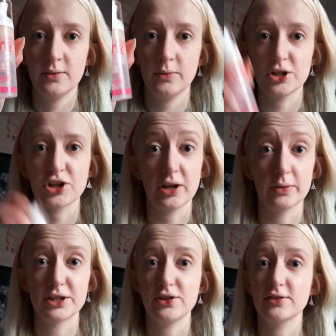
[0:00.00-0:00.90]
which I
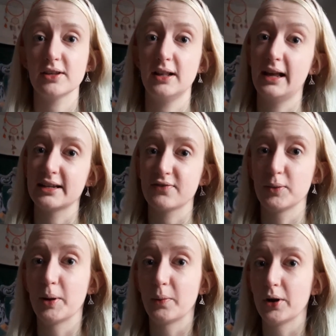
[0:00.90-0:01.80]
always use. It lasts for
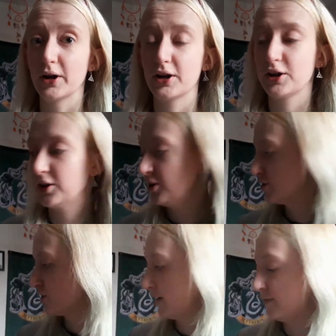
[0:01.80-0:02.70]
my work
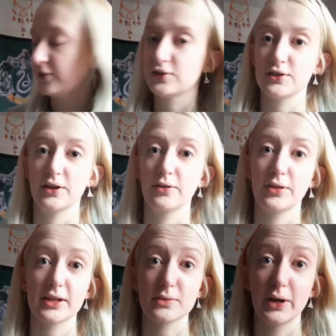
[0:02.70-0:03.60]
shift, so
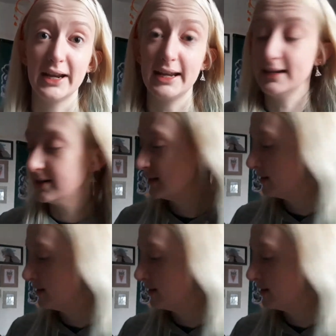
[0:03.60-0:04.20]
that's what I need.